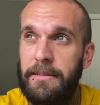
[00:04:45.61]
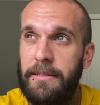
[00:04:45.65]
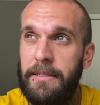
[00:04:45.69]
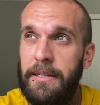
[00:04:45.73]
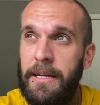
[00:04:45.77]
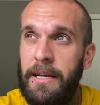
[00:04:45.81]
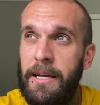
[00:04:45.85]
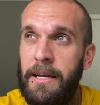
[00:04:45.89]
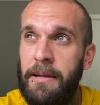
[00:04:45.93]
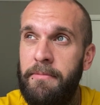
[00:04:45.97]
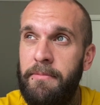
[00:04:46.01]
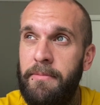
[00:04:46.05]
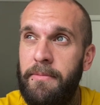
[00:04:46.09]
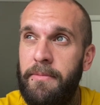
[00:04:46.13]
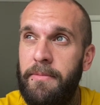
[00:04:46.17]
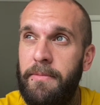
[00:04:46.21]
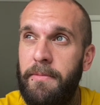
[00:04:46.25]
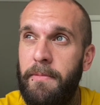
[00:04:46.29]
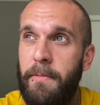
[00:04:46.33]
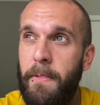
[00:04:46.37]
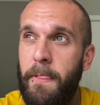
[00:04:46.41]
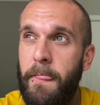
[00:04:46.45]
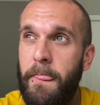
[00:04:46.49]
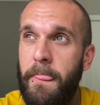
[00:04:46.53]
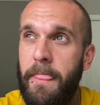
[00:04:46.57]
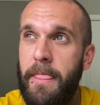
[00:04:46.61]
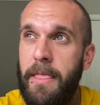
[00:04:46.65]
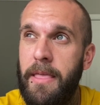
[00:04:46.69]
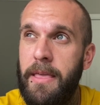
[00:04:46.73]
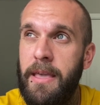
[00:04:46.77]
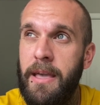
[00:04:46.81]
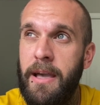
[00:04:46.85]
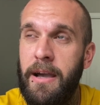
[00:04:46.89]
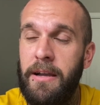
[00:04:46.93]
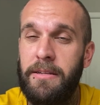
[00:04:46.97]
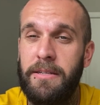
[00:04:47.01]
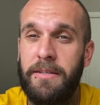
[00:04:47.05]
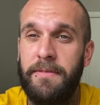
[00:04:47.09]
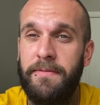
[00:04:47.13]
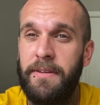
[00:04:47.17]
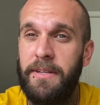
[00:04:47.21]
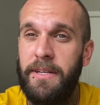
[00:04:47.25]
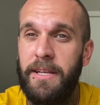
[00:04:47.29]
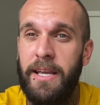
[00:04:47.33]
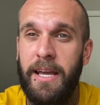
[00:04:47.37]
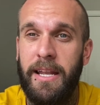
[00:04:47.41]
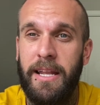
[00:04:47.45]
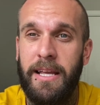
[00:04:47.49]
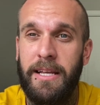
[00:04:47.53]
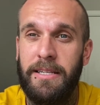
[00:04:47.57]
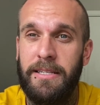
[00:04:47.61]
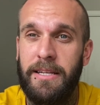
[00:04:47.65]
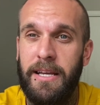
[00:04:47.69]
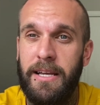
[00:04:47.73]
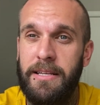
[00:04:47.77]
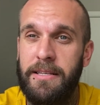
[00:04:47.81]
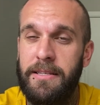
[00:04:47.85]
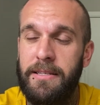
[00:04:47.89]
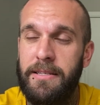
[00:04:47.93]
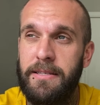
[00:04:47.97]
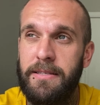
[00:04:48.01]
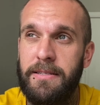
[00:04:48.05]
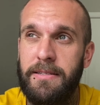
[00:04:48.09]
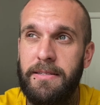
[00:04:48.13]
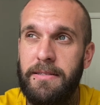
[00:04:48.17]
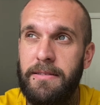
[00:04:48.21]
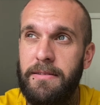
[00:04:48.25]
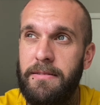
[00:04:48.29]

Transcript: I just think the NHS